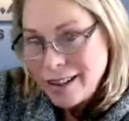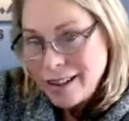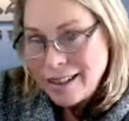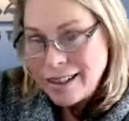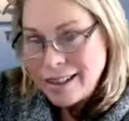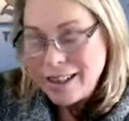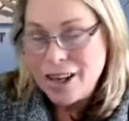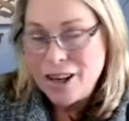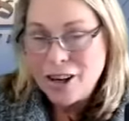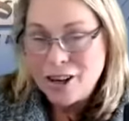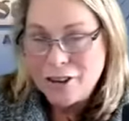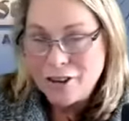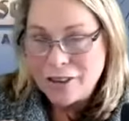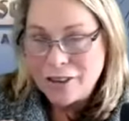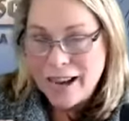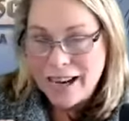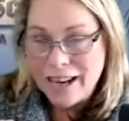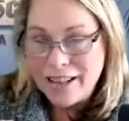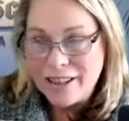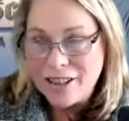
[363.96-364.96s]
you know,
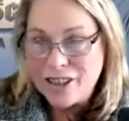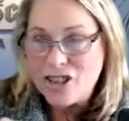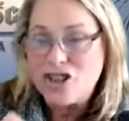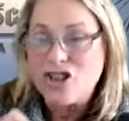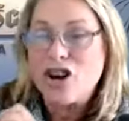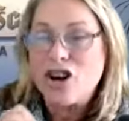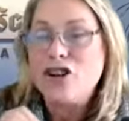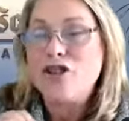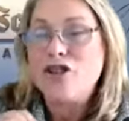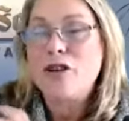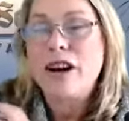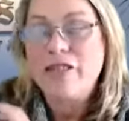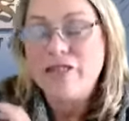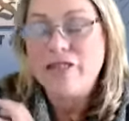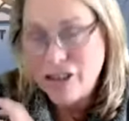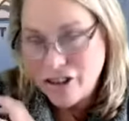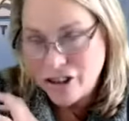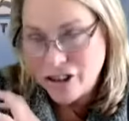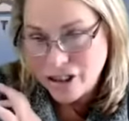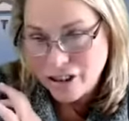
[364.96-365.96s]
kind of the Star Trek
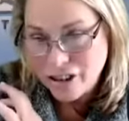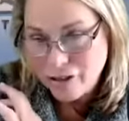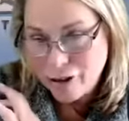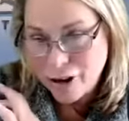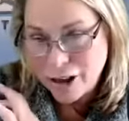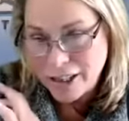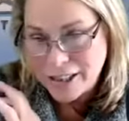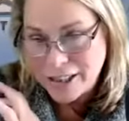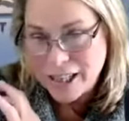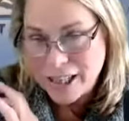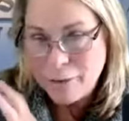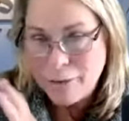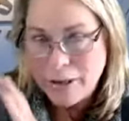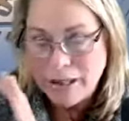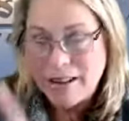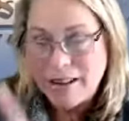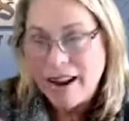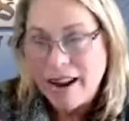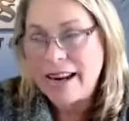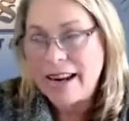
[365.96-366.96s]
version of what it's going to be
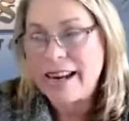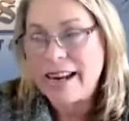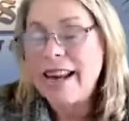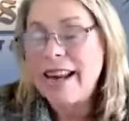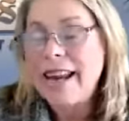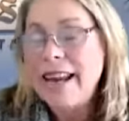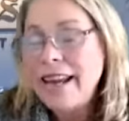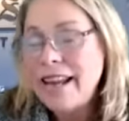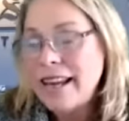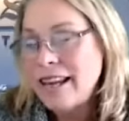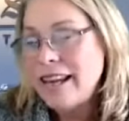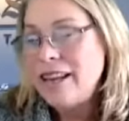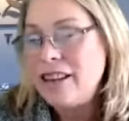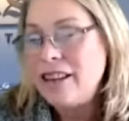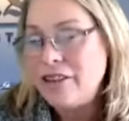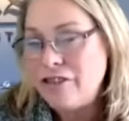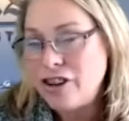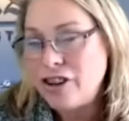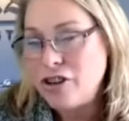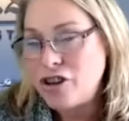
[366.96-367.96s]
like in the
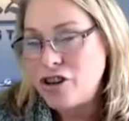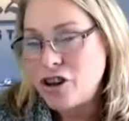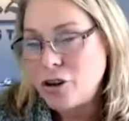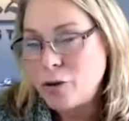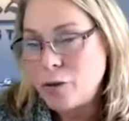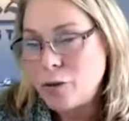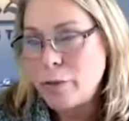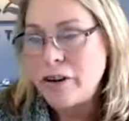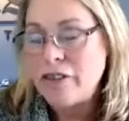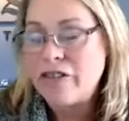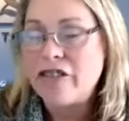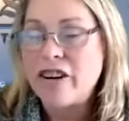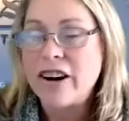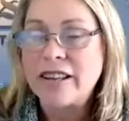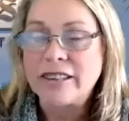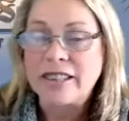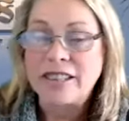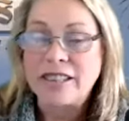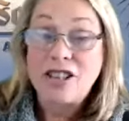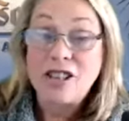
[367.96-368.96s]
future when we
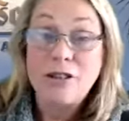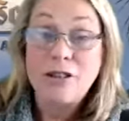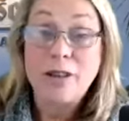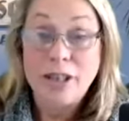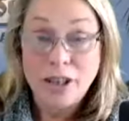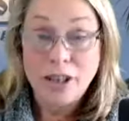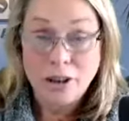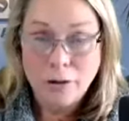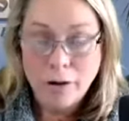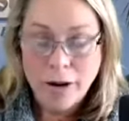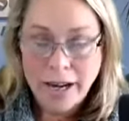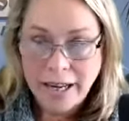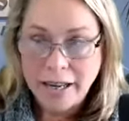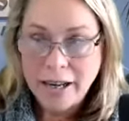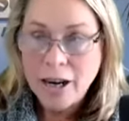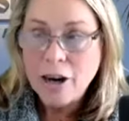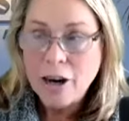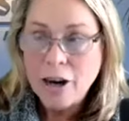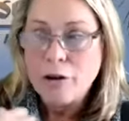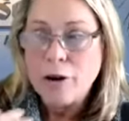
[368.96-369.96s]
finally do integrate
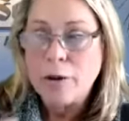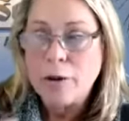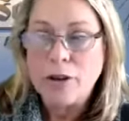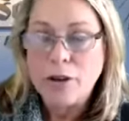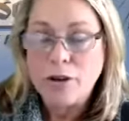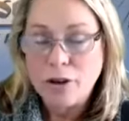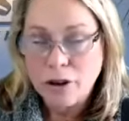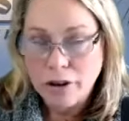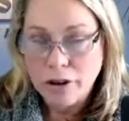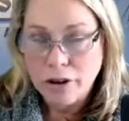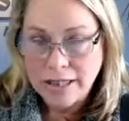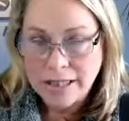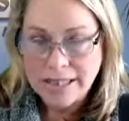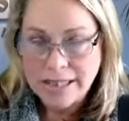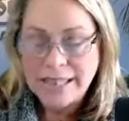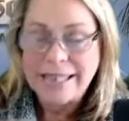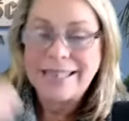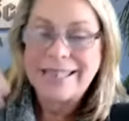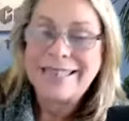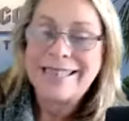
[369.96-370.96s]

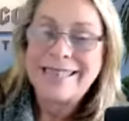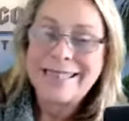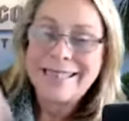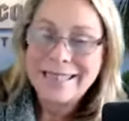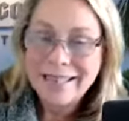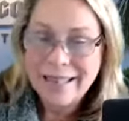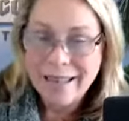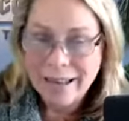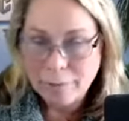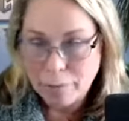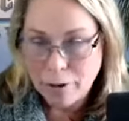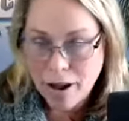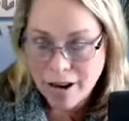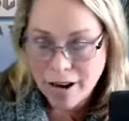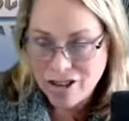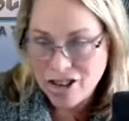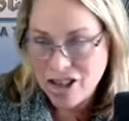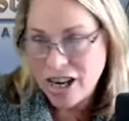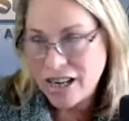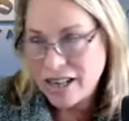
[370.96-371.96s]
cryptocurrencies
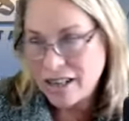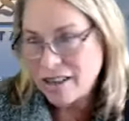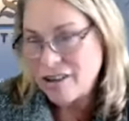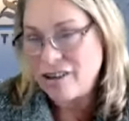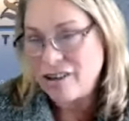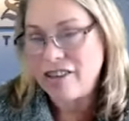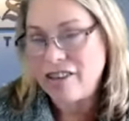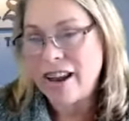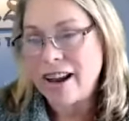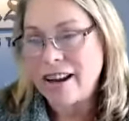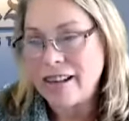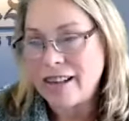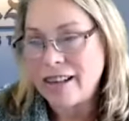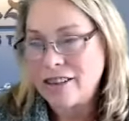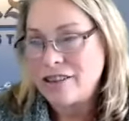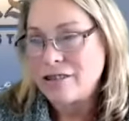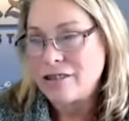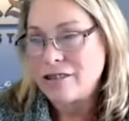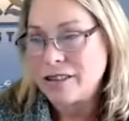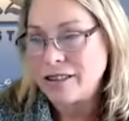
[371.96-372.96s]
blockchain and all that
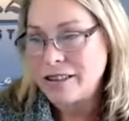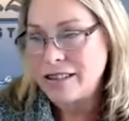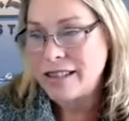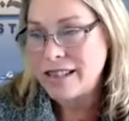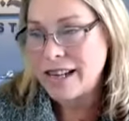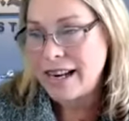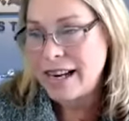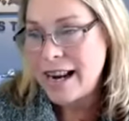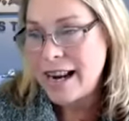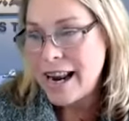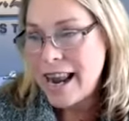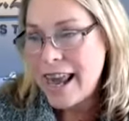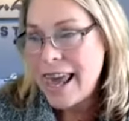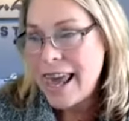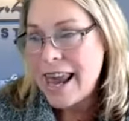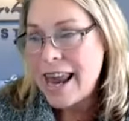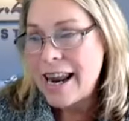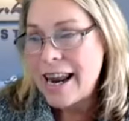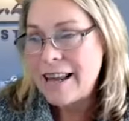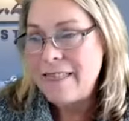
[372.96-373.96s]
into real estate
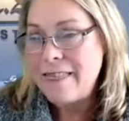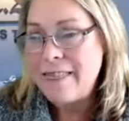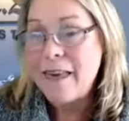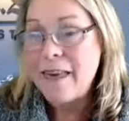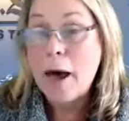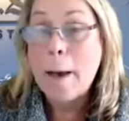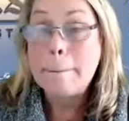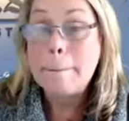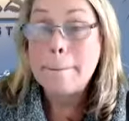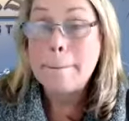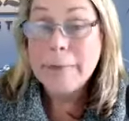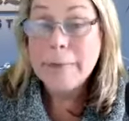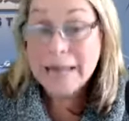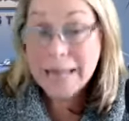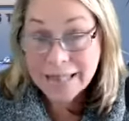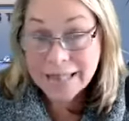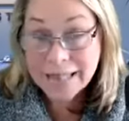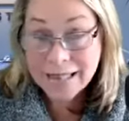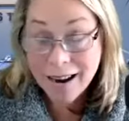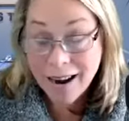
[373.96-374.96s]
in the
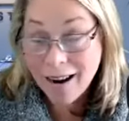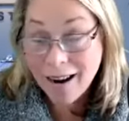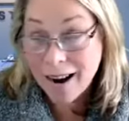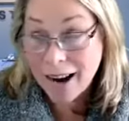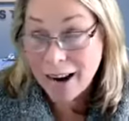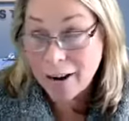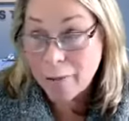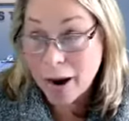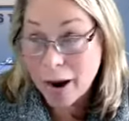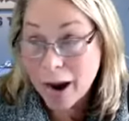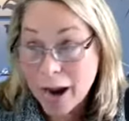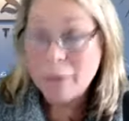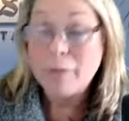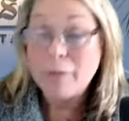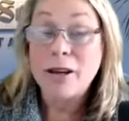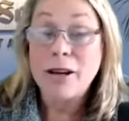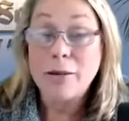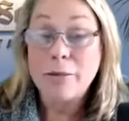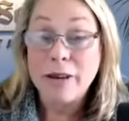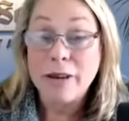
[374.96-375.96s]
meantime, I'm
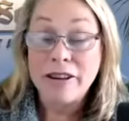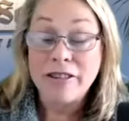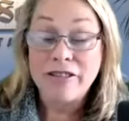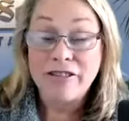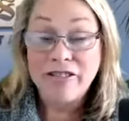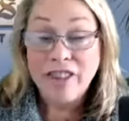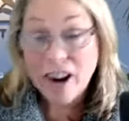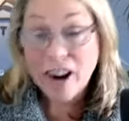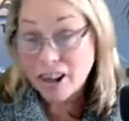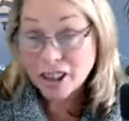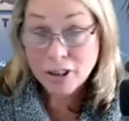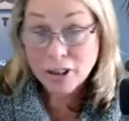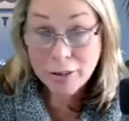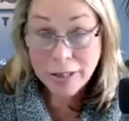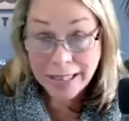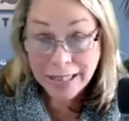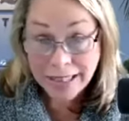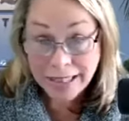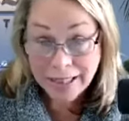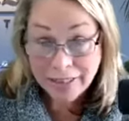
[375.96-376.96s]
going to be
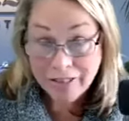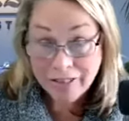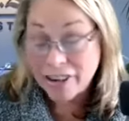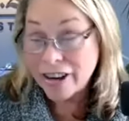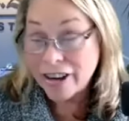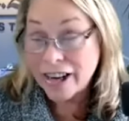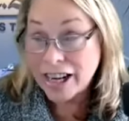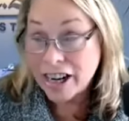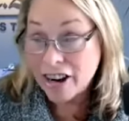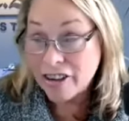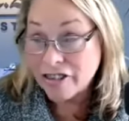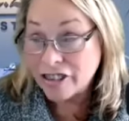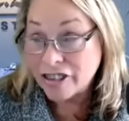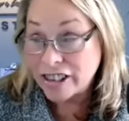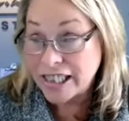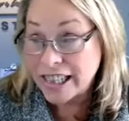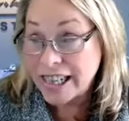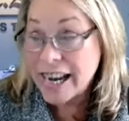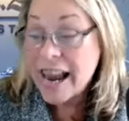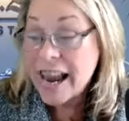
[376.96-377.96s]
following it very
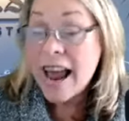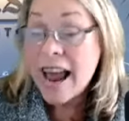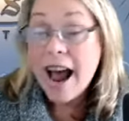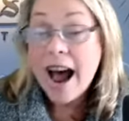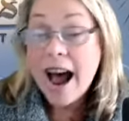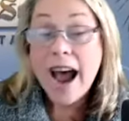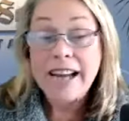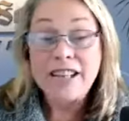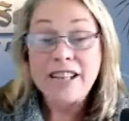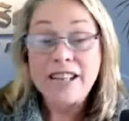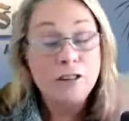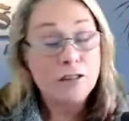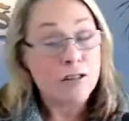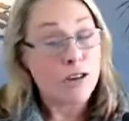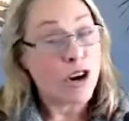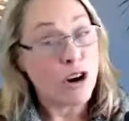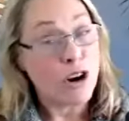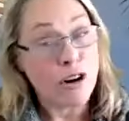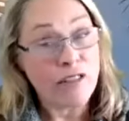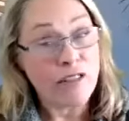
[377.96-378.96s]
carefully. I don't
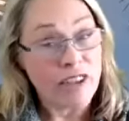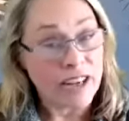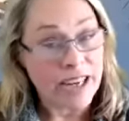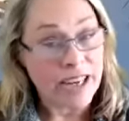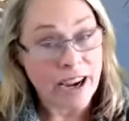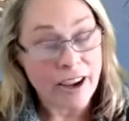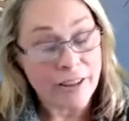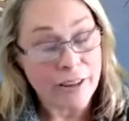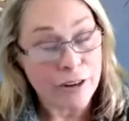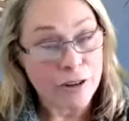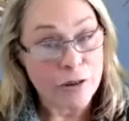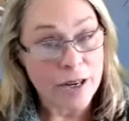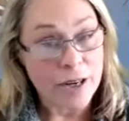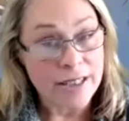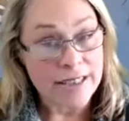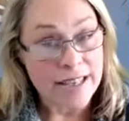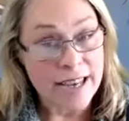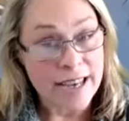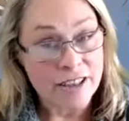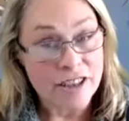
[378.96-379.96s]
know of any other
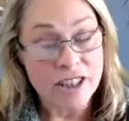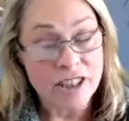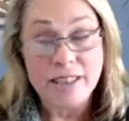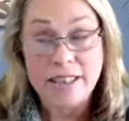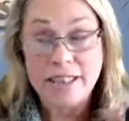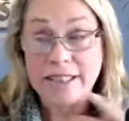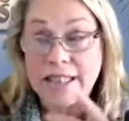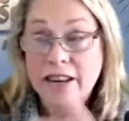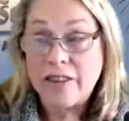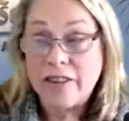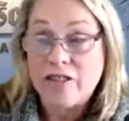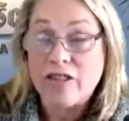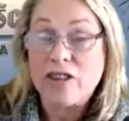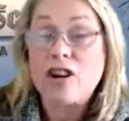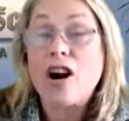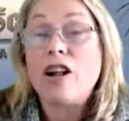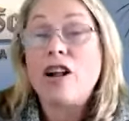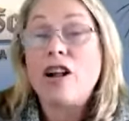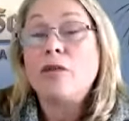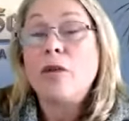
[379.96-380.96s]
transactions except for
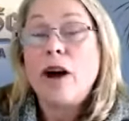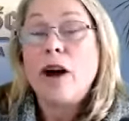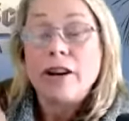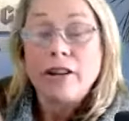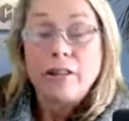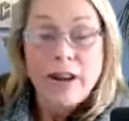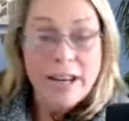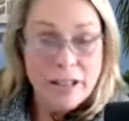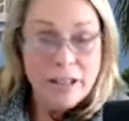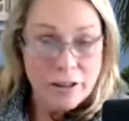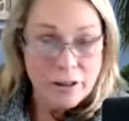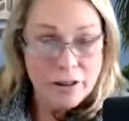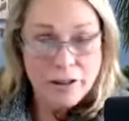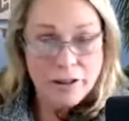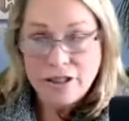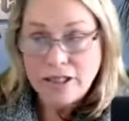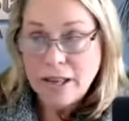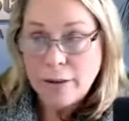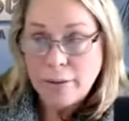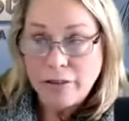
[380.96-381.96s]
Colorado. I know
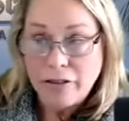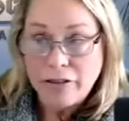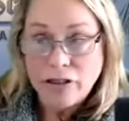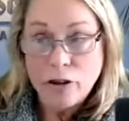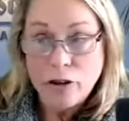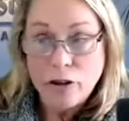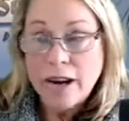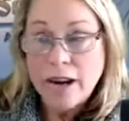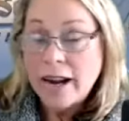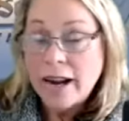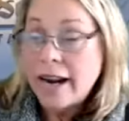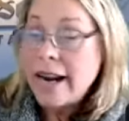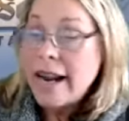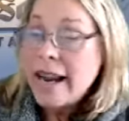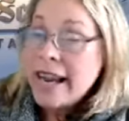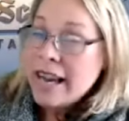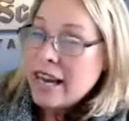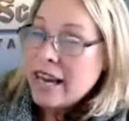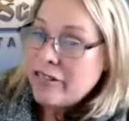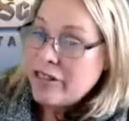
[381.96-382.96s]
there's some in Florida.
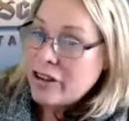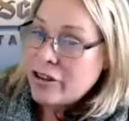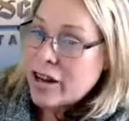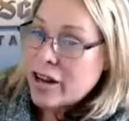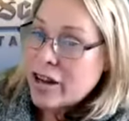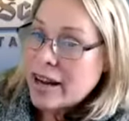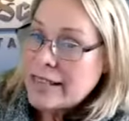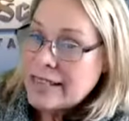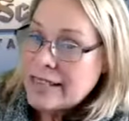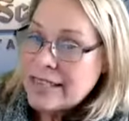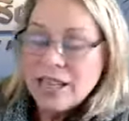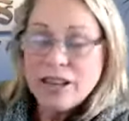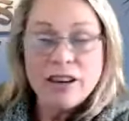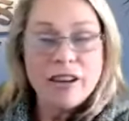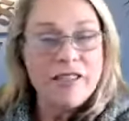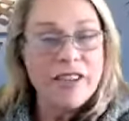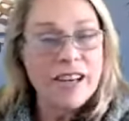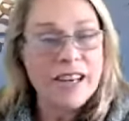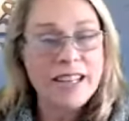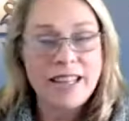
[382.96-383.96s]
If you guys hear
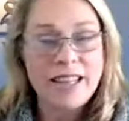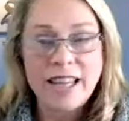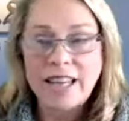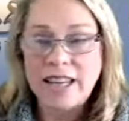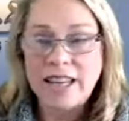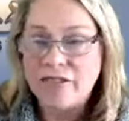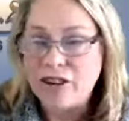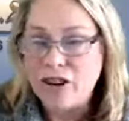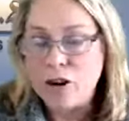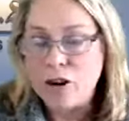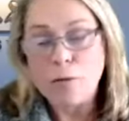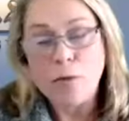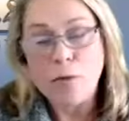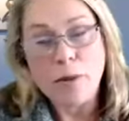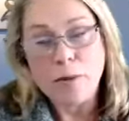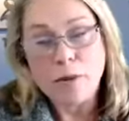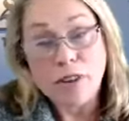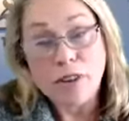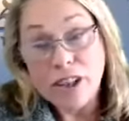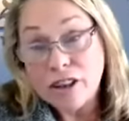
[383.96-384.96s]
of anything, if you know
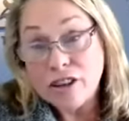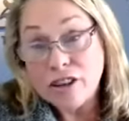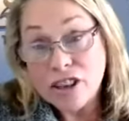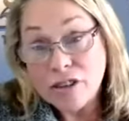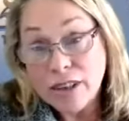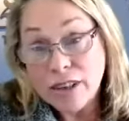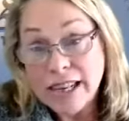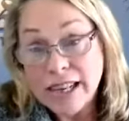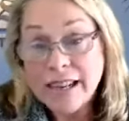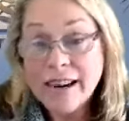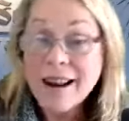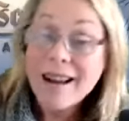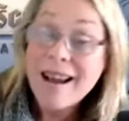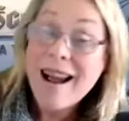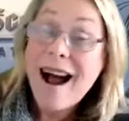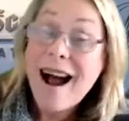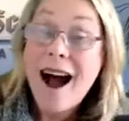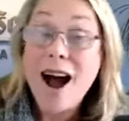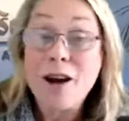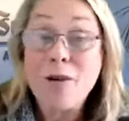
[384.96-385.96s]
people that are doing it,
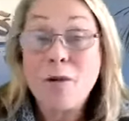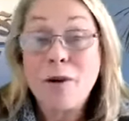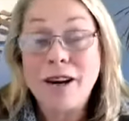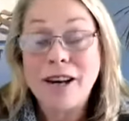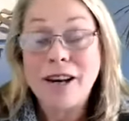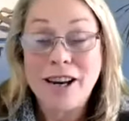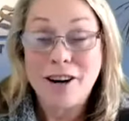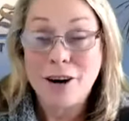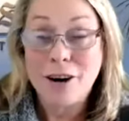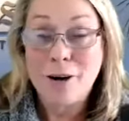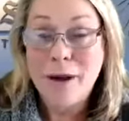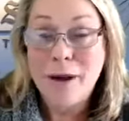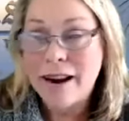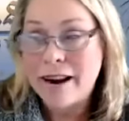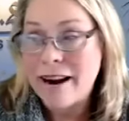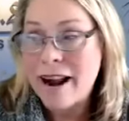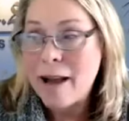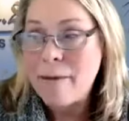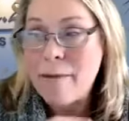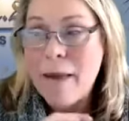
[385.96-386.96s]
I want to hear about
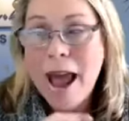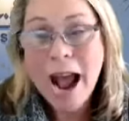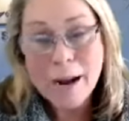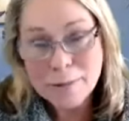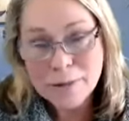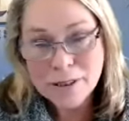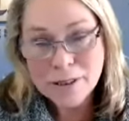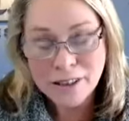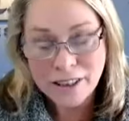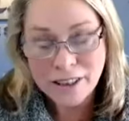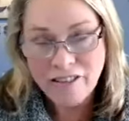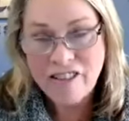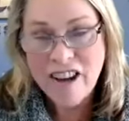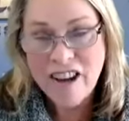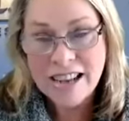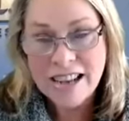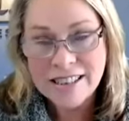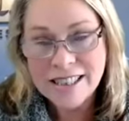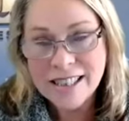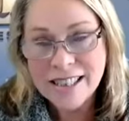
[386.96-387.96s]
it. I'm absolutely
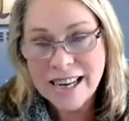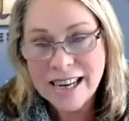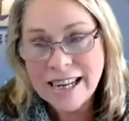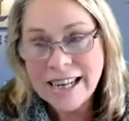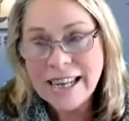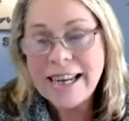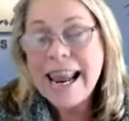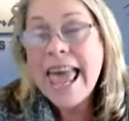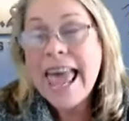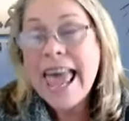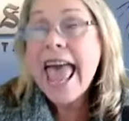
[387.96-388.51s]
fascinated.